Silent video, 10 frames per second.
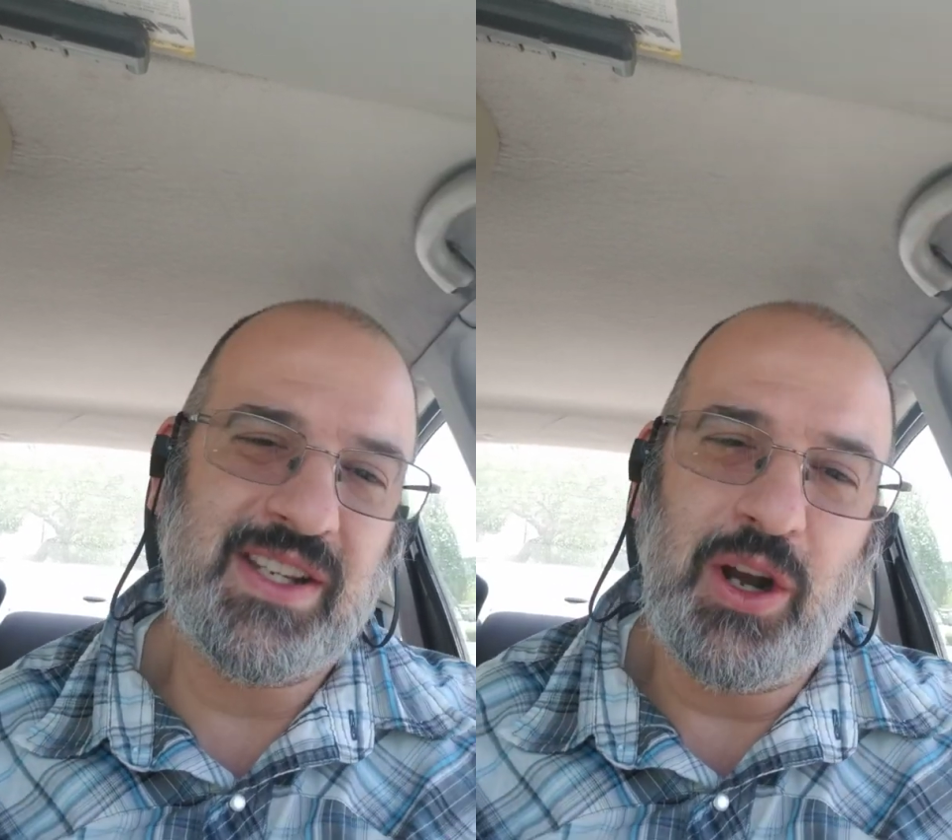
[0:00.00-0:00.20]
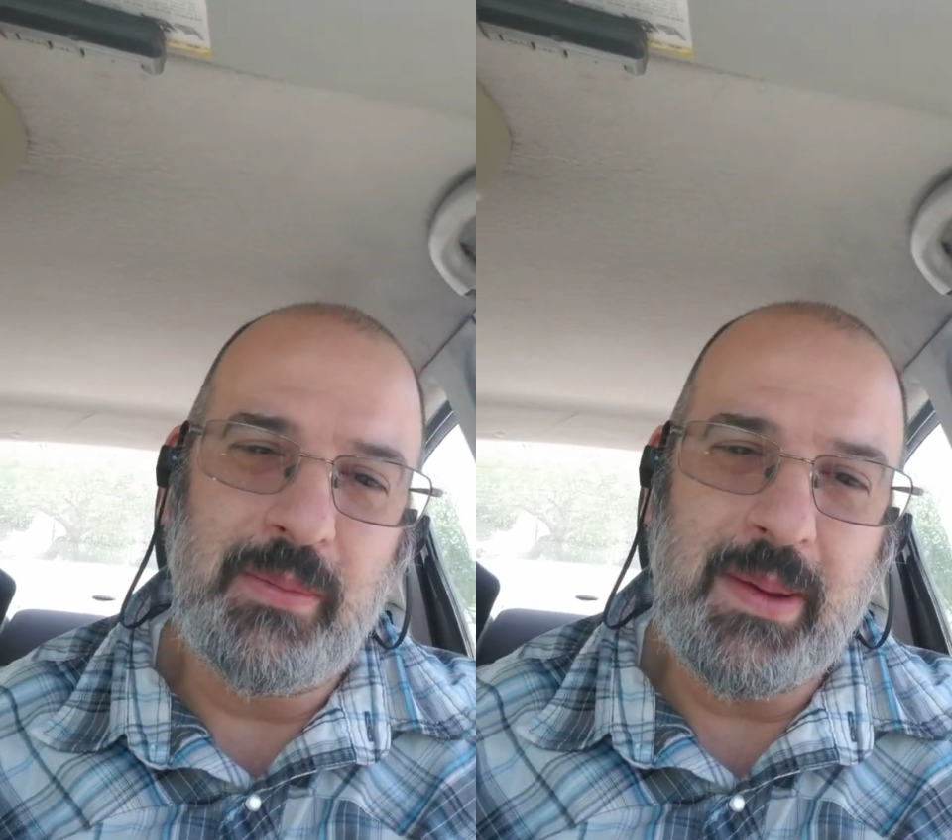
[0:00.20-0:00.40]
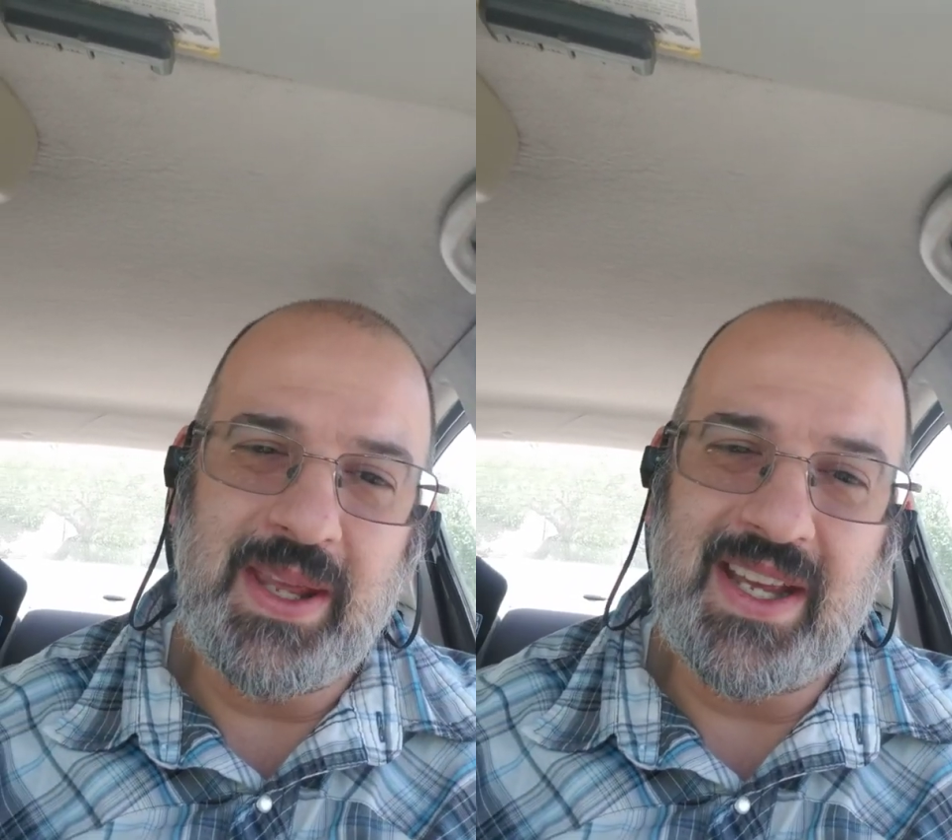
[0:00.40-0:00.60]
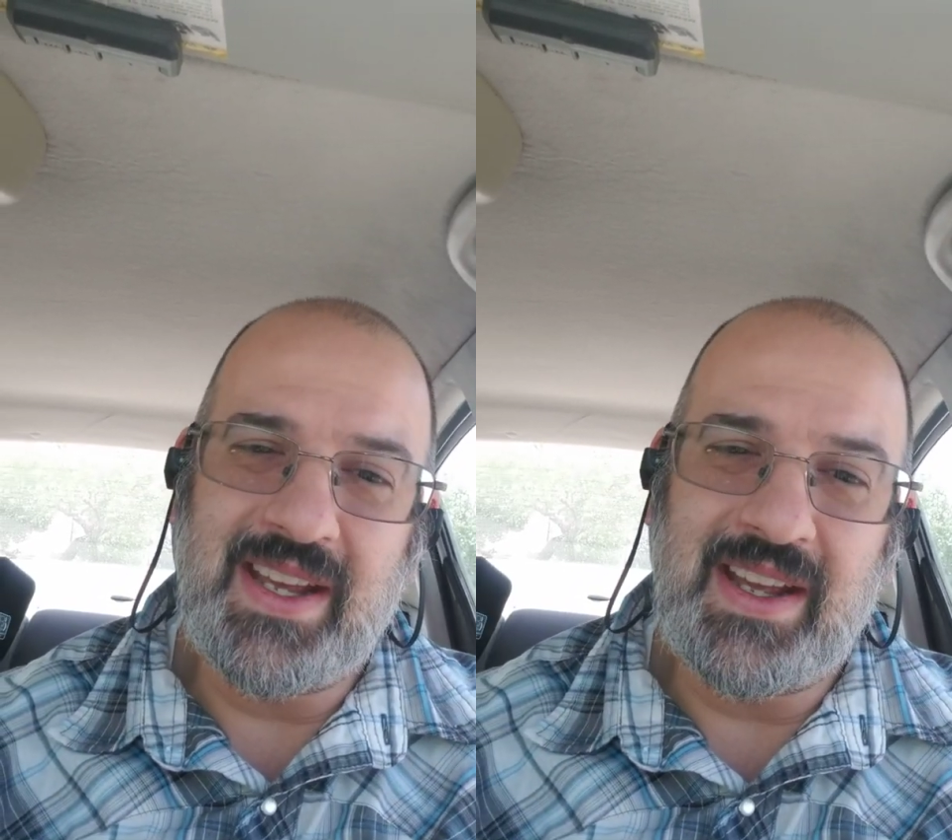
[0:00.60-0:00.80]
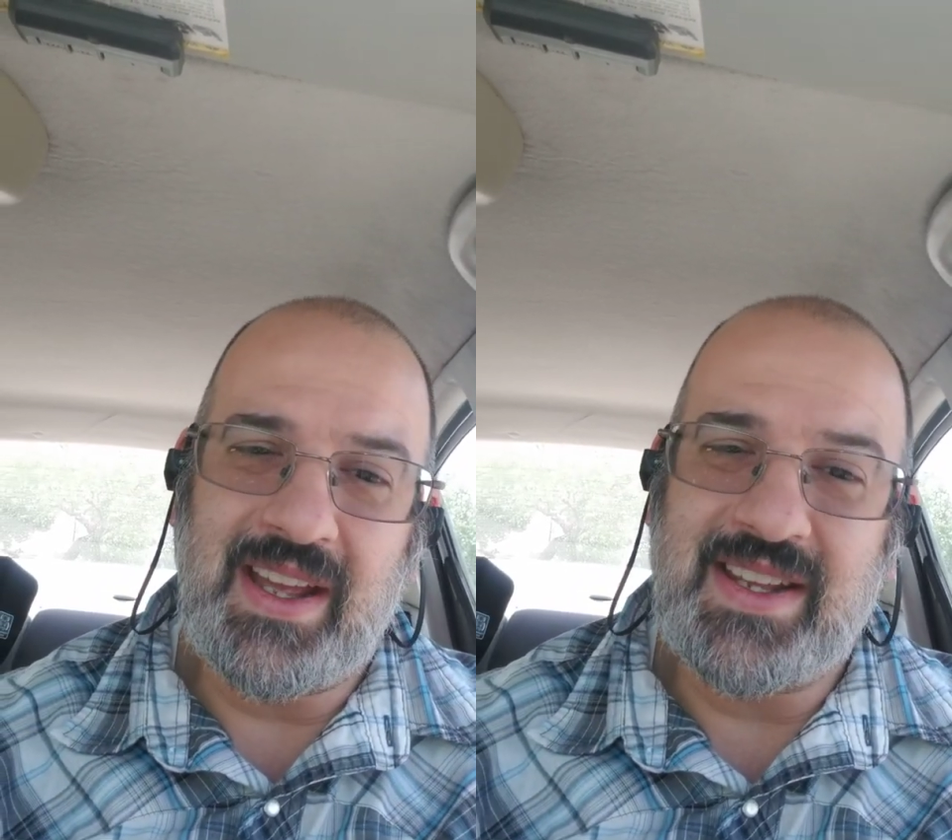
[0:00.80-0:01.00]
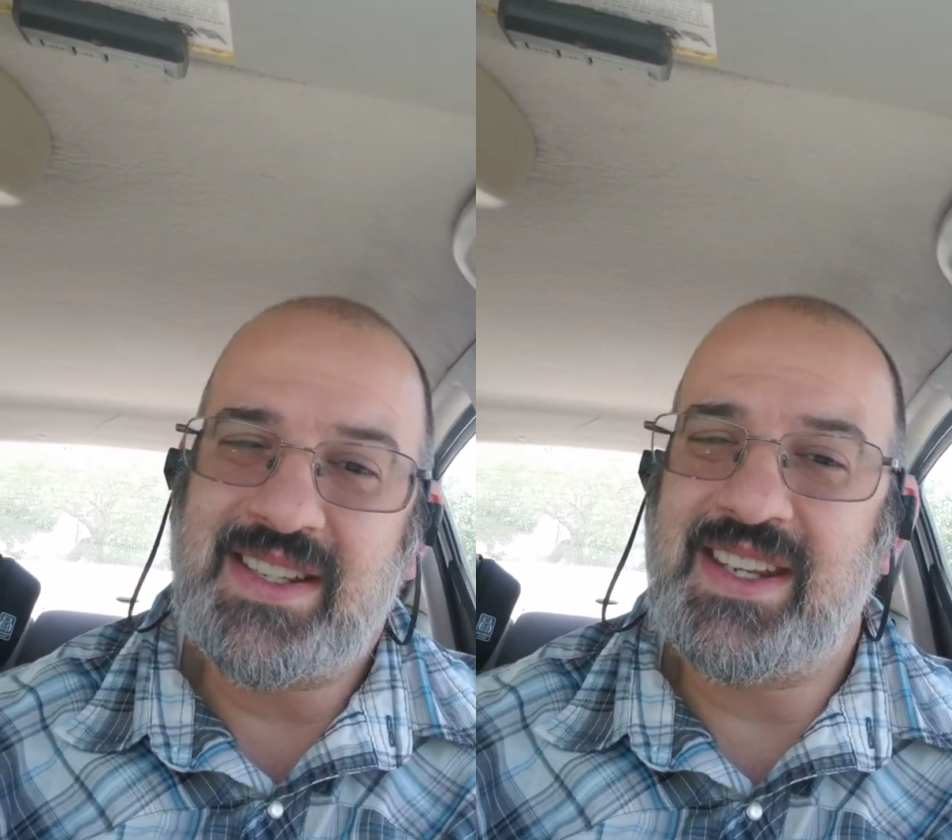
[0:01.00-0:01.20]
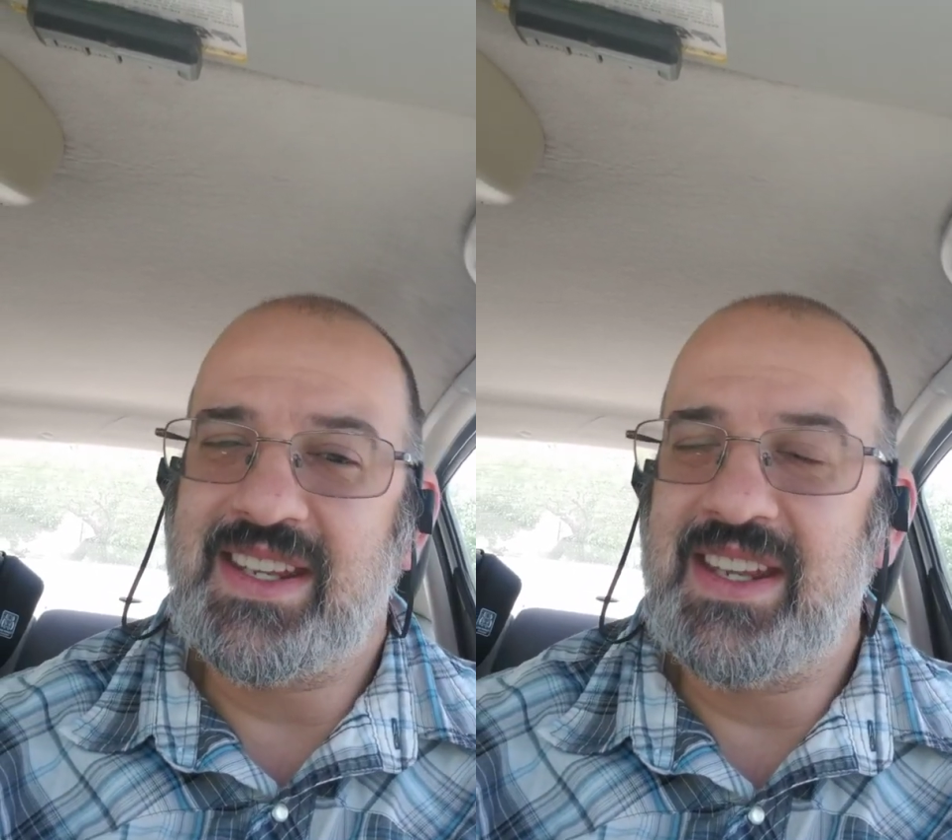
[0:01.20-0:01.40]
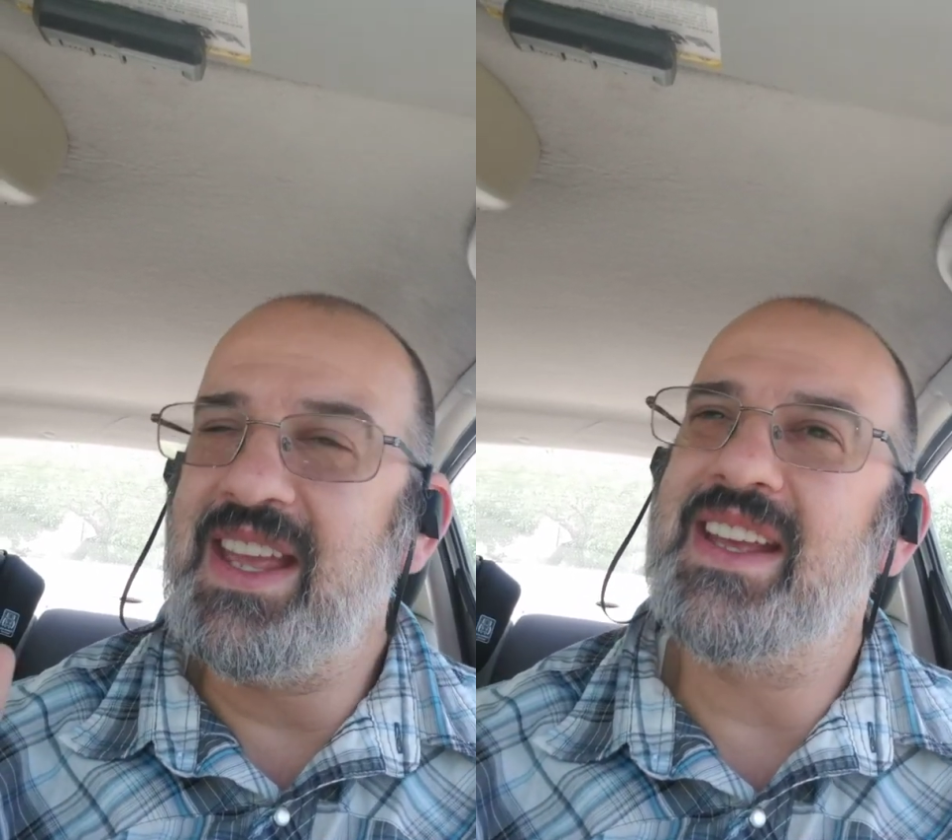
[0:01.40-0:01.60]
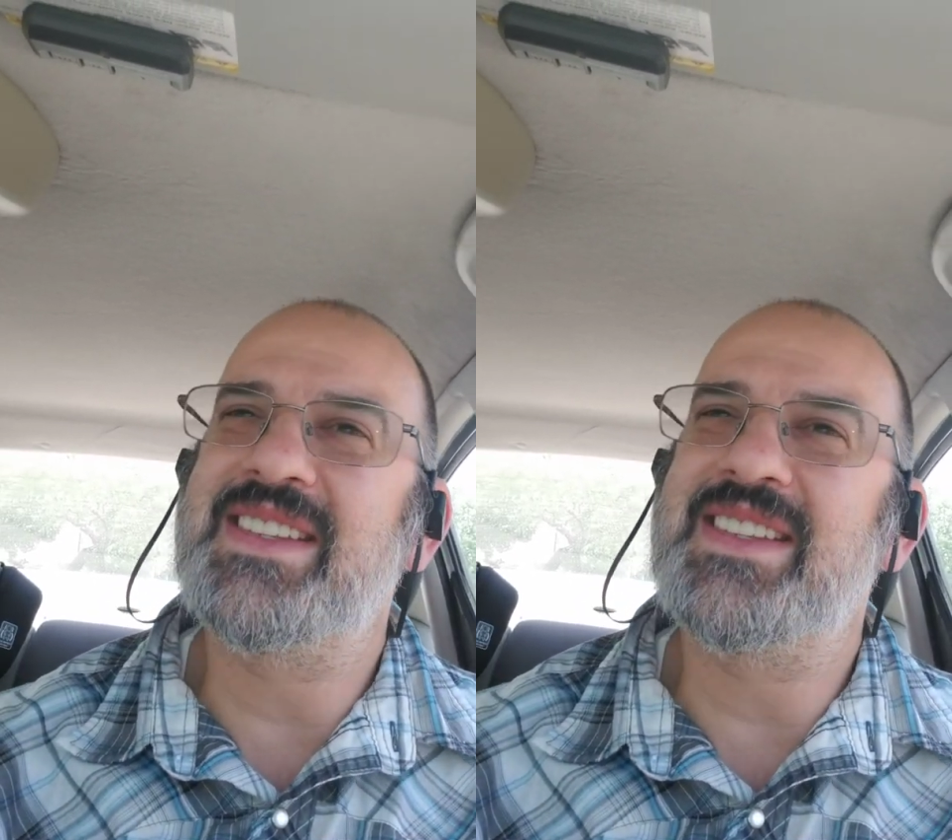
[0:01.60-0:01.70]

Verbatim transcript: You know, maybe a, a, a